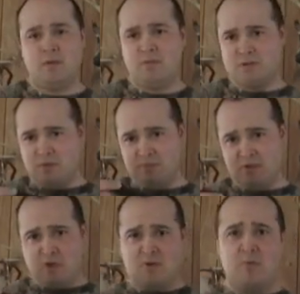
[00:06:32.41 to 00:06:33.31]
But
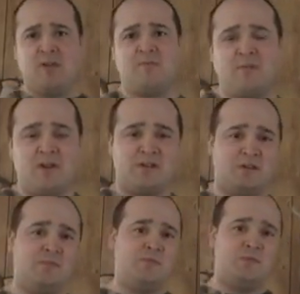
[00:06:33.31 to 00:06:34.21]
don't be afraid
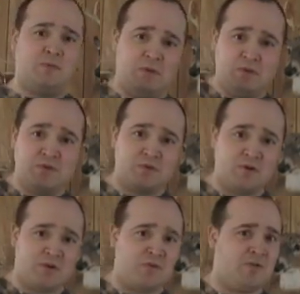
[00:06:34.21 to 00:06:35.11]
to use your
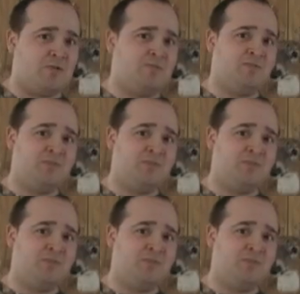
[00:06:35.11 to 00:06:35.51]
grunt call.